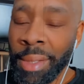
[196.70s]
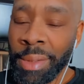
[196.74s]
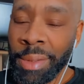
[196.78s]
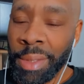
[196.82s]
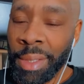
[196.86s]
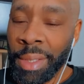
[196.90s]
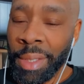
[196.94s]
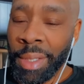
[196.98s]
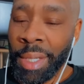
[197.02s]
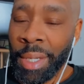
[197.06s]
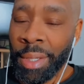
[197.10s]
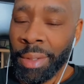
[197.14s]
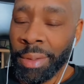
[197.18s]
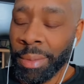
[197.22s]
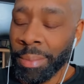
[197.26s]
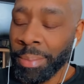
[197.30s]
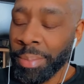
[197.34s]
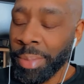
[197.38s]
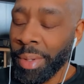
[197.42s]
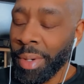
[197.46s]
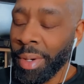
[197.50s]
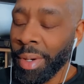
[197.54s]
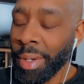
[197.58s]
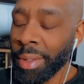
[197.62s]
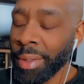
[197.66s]
Ace hit it out
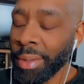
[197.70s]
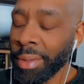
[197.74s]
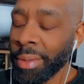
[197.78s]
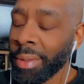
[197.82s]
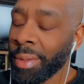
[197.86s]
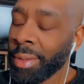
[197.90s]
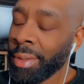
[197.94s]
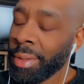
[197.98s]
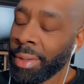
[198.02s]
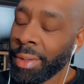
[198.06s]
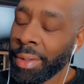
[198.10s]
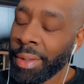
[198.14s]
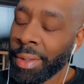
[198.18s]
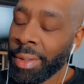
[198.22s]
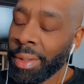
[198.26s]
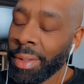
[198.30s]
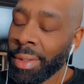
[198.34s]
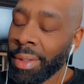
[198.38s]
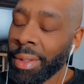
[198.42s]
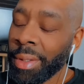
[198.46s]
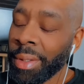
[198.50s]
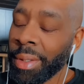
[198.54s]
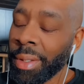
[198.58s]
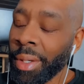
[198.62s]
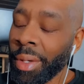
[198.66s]
the park.
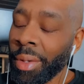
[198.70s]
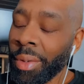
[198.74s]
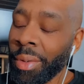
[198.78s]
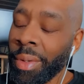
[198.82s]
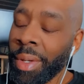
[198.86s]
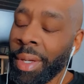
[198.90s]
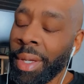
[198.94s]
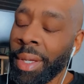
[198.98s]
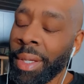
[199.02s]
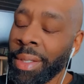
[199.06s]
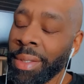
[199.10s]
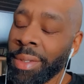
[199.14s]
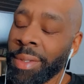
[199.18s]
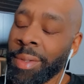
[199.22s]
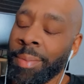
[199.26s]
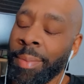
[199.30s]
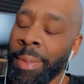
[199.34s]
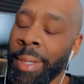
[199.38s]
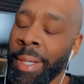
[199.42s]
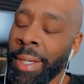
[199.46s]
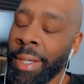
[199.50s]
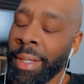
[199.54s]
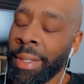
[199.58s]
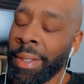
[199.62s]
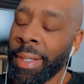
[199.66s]
Yo,
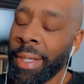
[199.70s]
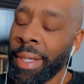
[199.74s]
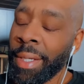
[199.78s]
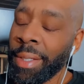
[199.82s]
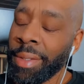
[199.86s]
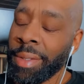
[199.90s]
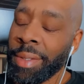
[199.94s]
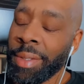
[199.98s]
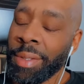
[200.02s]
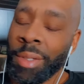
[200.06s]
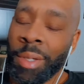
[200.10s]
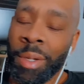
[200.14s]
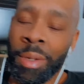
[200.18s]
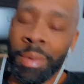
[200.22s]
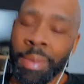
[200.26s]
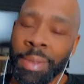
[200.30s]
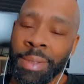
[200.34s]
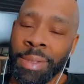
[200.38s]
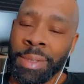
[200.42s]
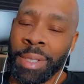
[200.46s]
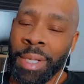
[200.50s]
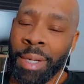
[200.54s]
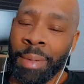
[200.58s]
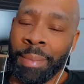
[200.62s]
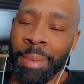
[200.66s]
Ace, man. Ace is
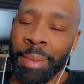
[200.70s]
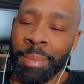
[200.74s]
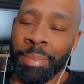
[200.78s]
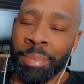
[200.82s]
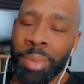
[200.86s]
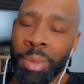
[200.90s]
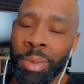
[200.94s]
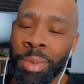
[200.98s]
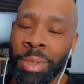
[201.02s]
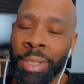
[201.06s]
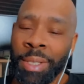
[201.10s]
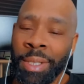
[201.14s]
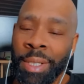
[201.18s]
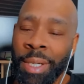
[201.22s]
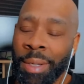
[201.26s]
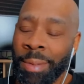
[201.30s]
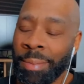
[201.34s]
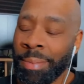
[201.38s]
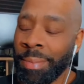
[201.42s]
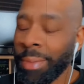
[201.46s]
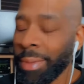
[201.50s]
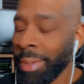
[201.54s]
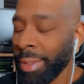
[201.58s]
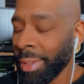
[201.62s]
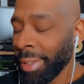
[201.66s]
always coming, pulling
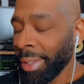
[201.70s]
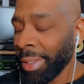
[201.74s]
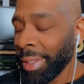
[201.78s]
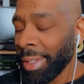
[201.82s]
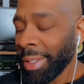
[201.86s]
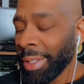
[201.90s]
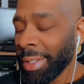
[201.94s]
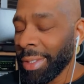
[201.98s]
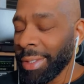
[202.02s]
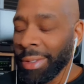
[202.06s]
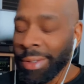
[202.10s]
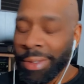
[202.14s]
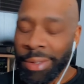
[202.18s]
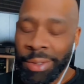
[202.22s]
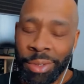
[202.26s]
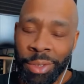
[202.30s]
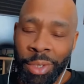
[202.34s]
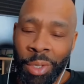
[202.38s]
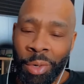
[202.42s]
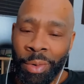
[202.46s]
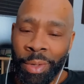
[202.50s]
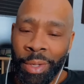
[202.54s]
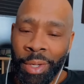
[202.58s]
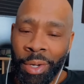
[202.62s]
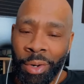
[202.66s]
up,
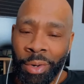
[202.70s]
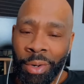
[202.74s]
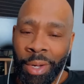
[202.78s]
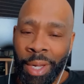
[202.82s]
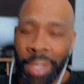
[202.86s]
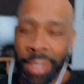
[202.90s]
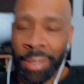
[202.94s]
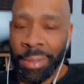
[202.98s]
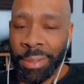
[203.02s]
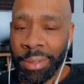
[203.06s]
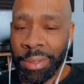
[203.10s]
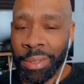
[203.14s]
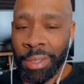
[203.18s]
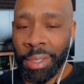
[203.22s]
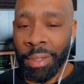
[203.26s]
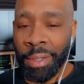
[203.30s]
you know, in her Ace